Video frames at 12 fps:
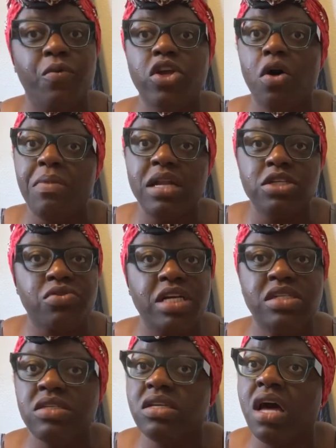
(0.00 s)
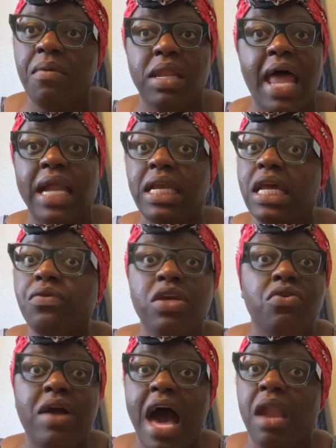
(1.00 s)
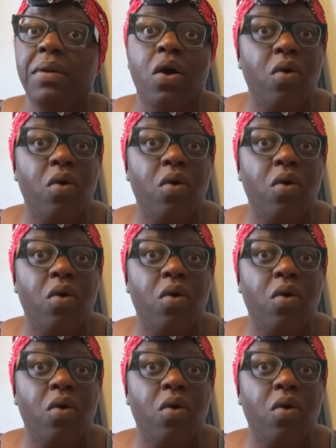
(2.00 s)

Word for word: When your ministration's coming, like literally you got to be